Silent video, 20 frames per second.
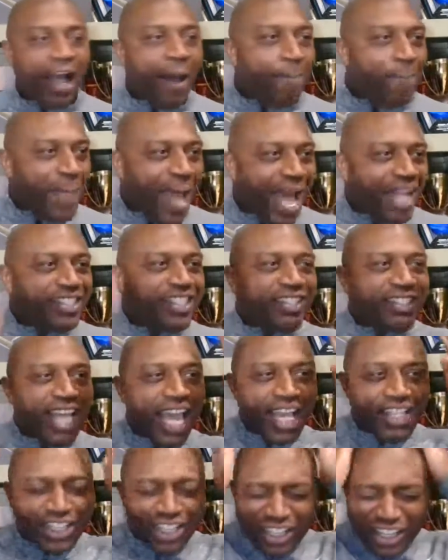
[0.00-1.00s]

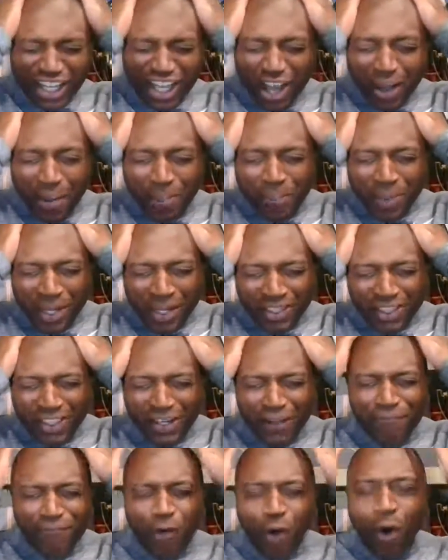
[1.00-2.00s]
Imagination, the ability
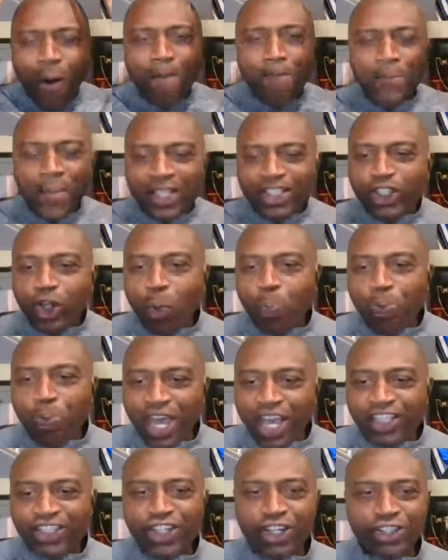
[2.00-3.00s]
to form mental
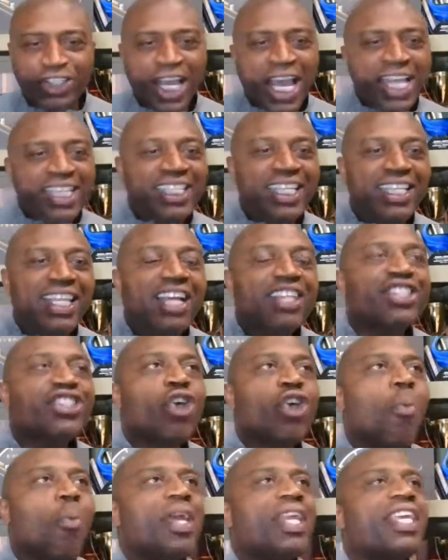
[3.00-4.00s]
pictures. See, there's
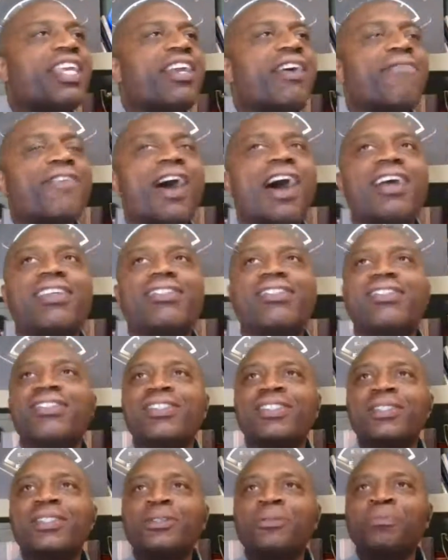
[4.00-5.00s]
so many of
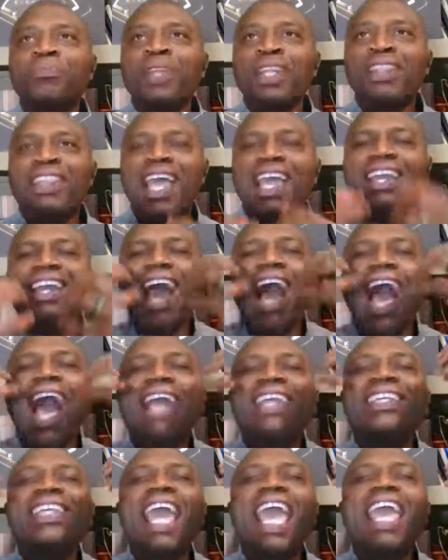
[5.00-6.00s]
us that
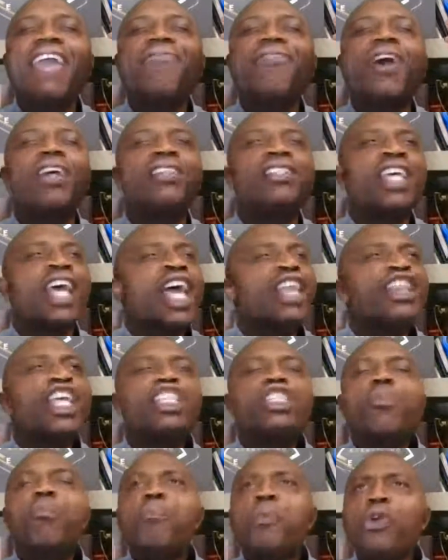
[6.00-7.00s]
God gave us
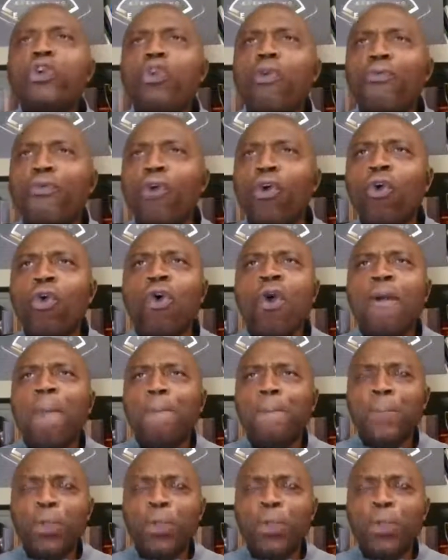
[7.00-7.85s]
this beautiful